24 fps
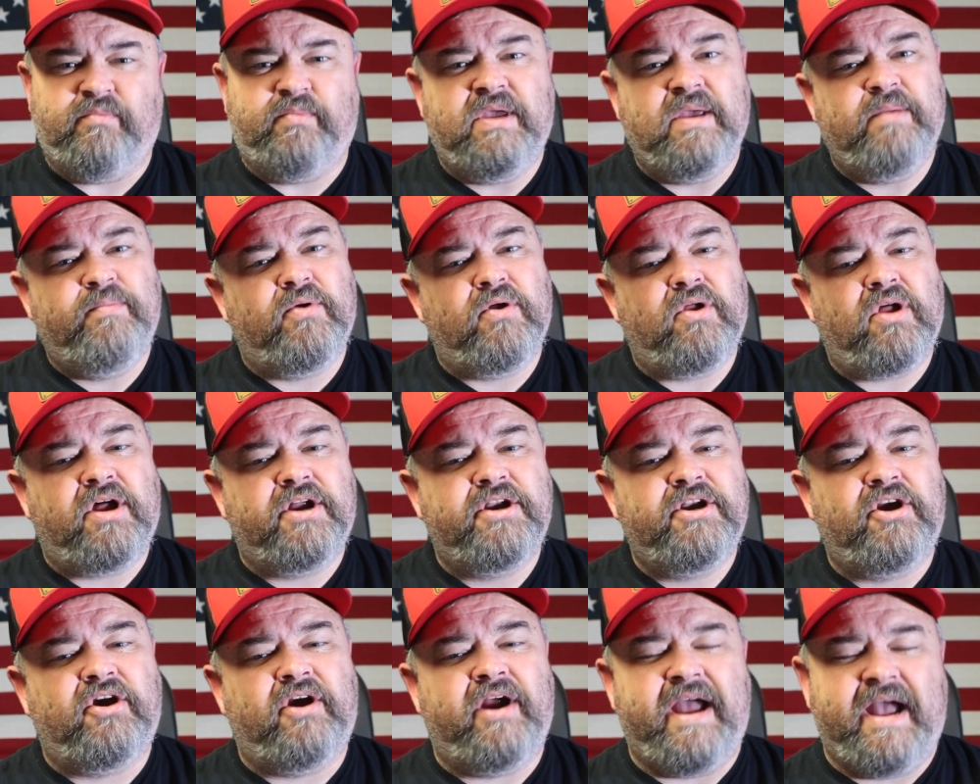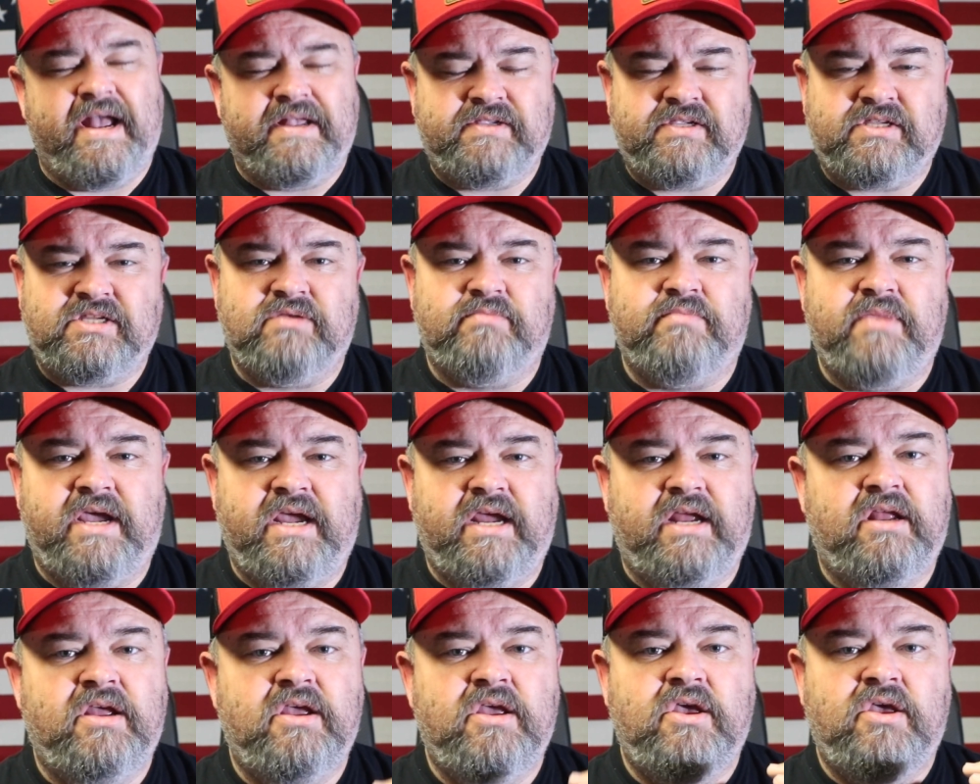People
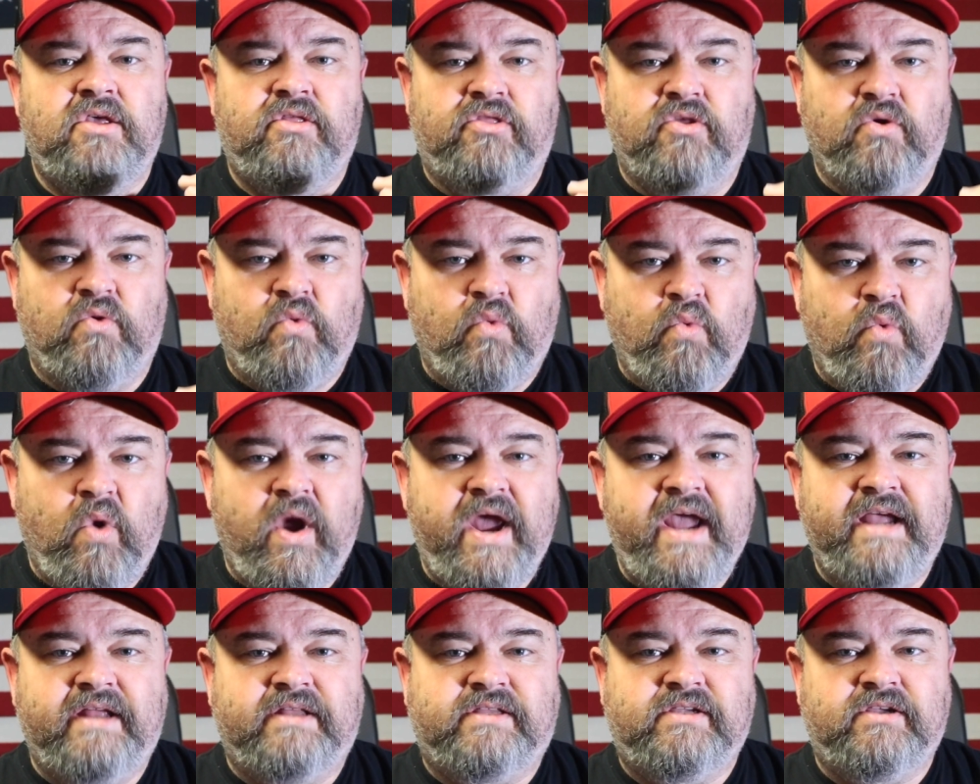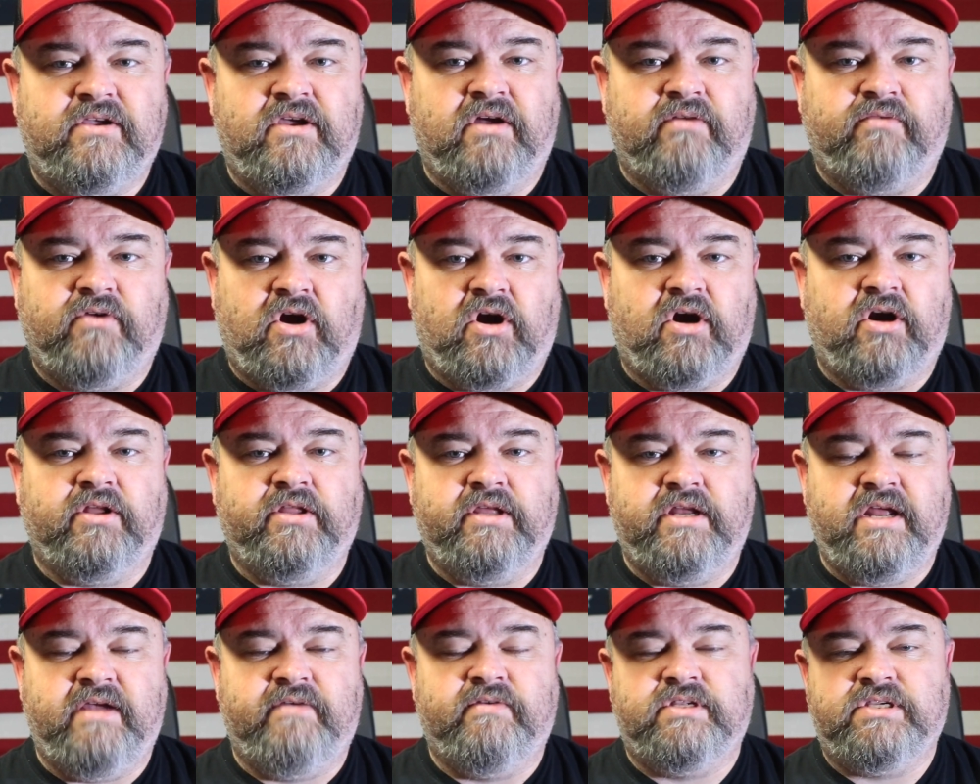underestimate the weight of a
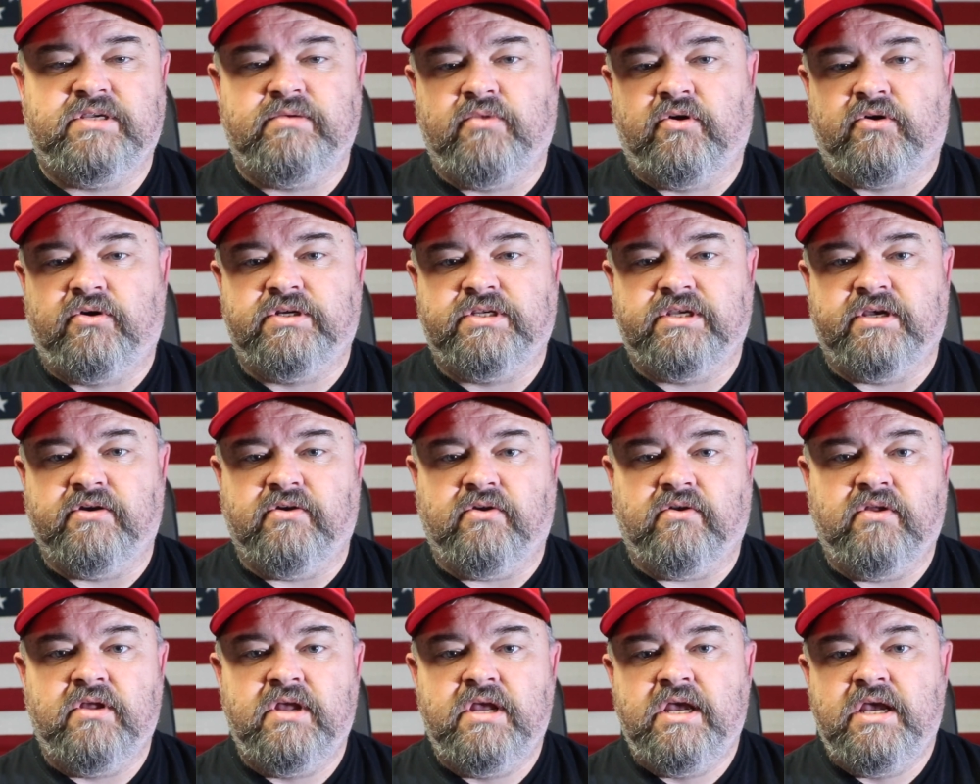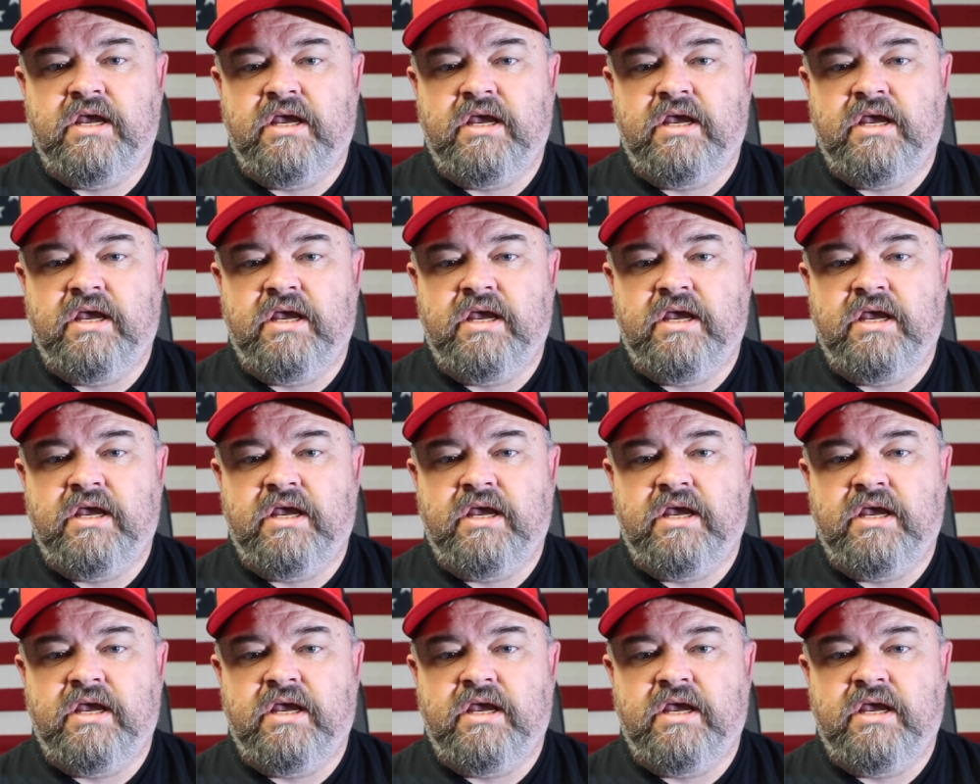Harley Davidson motorcycle.